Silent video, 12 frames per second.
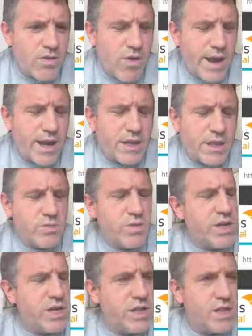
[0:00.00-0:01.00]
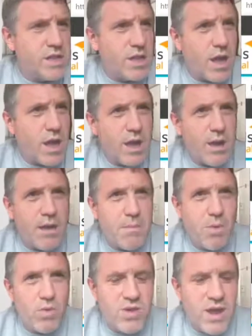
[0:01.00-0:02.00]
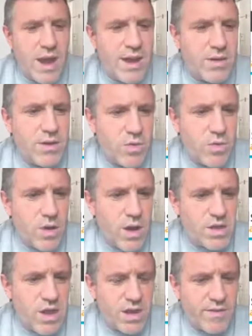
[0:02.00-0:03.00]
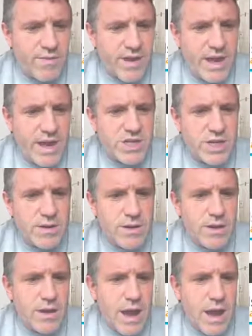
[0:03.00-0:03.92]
trainings, which is a more technical certification.